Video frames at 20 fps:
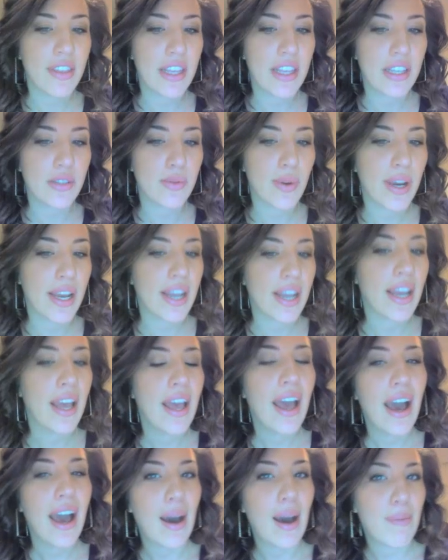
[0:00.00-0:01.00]
this way
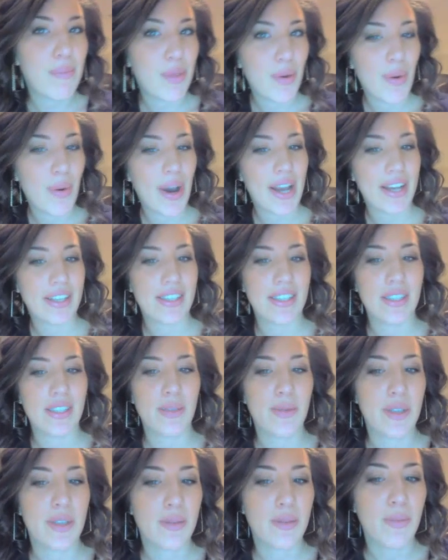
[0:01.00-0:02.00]
up the
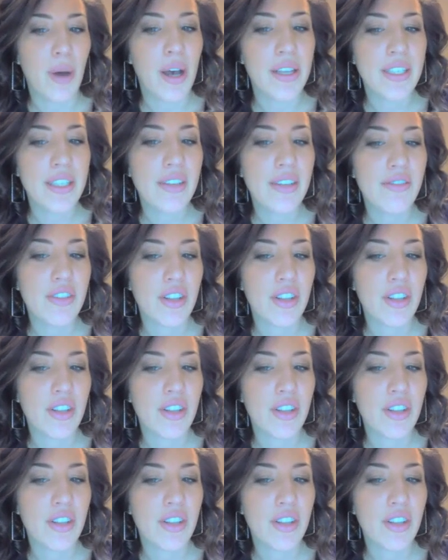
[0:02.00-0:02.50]
y-axis is positive,